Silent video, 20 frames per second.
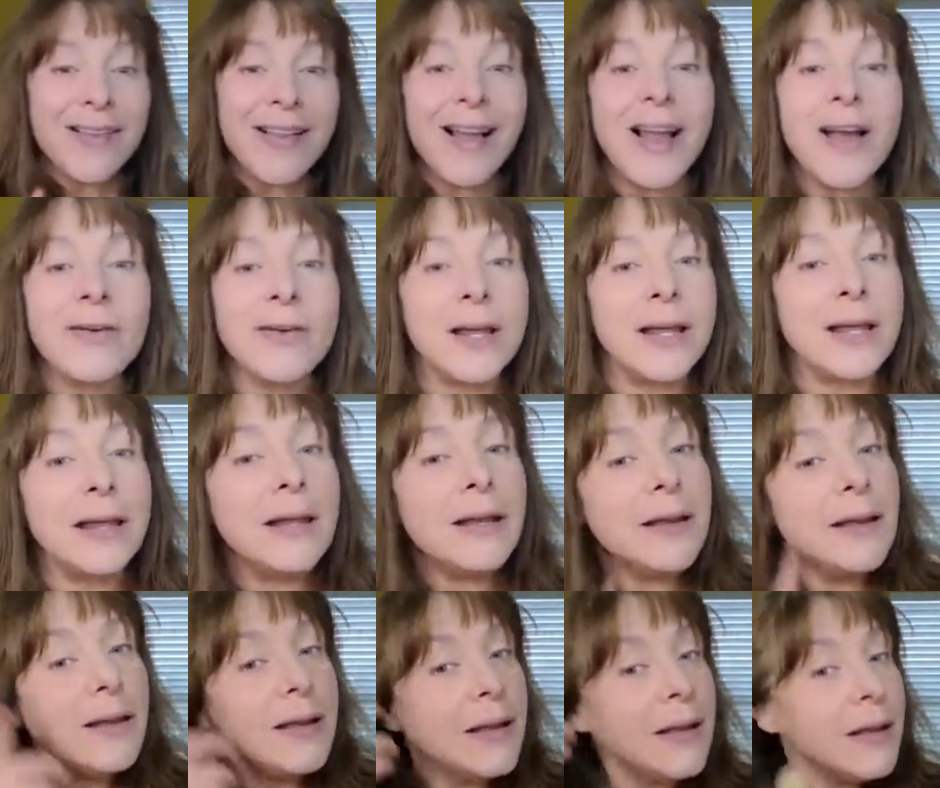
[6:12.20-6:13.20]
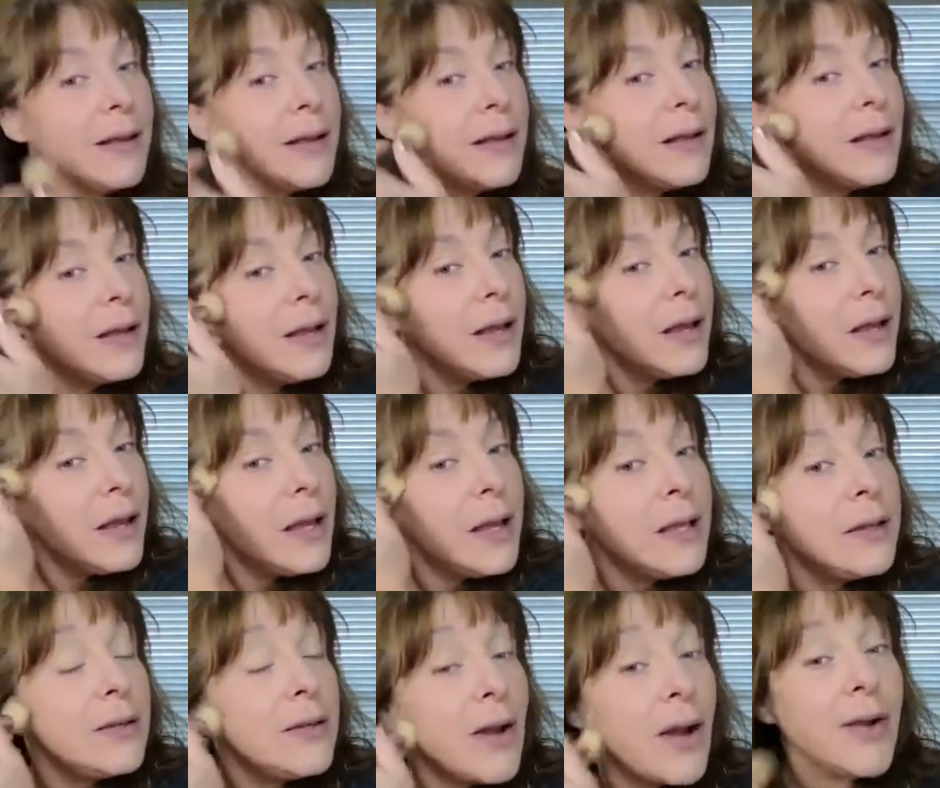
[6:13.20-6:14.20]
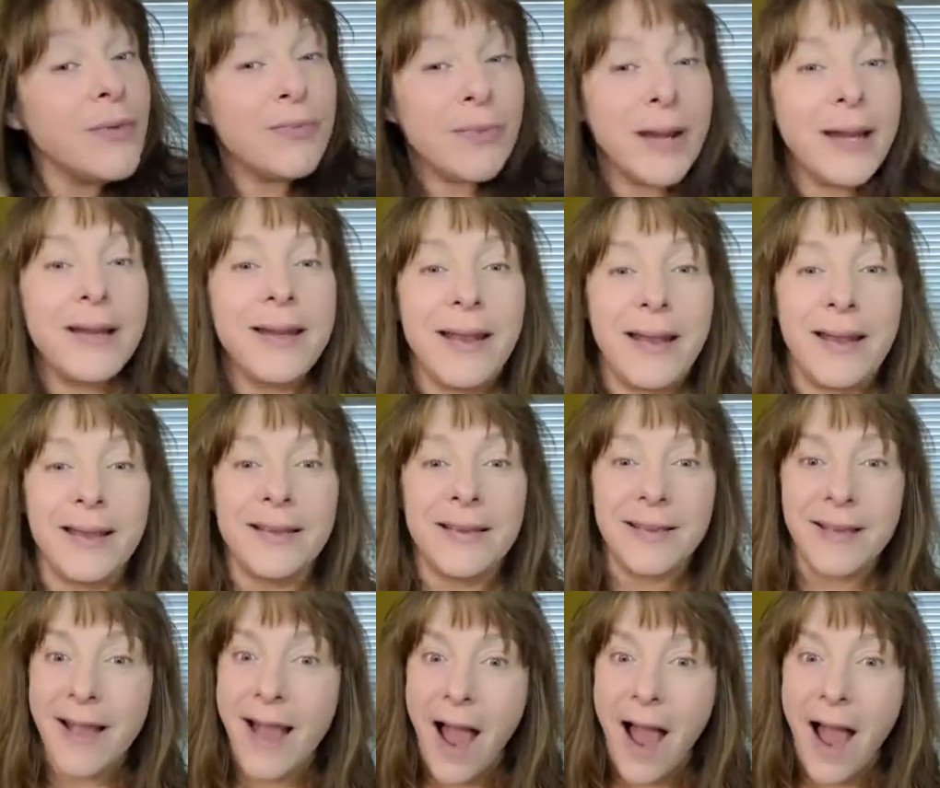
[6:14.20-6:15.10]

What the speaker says: cloudy and not raining.